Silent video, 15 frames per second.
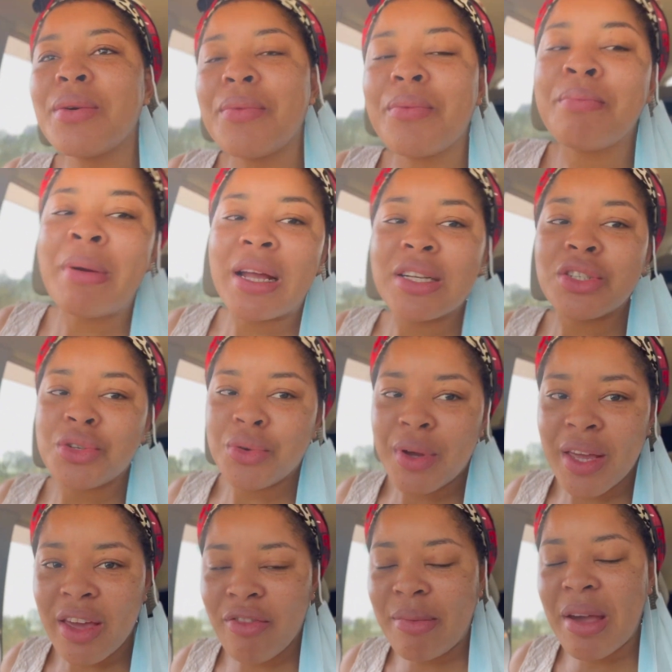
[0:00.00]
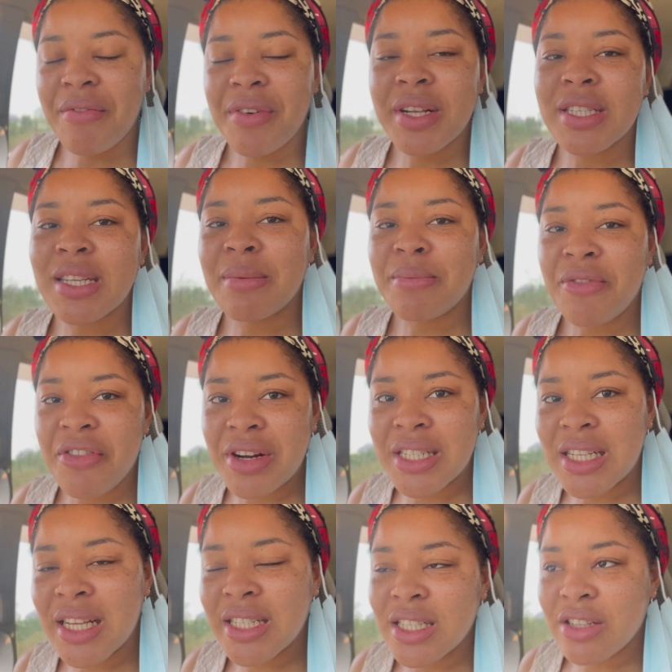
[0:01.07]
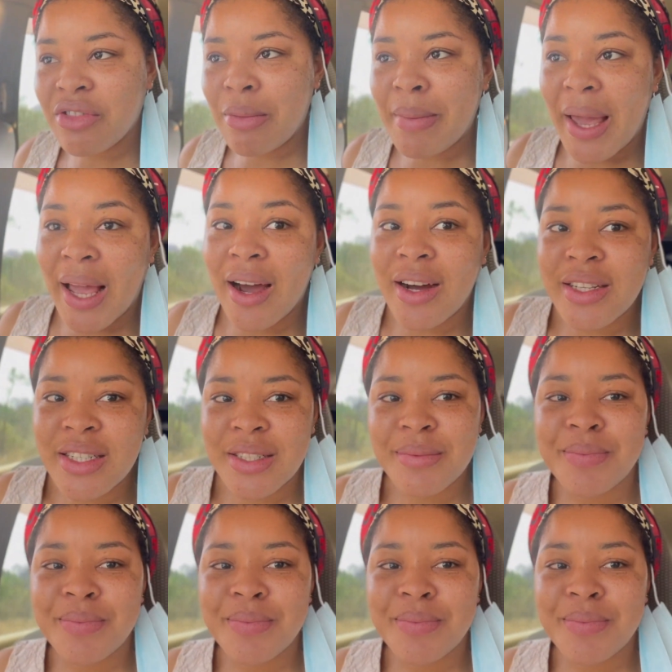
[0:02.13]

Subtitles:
managed to go and give my friend some fresh lettuce from my garden.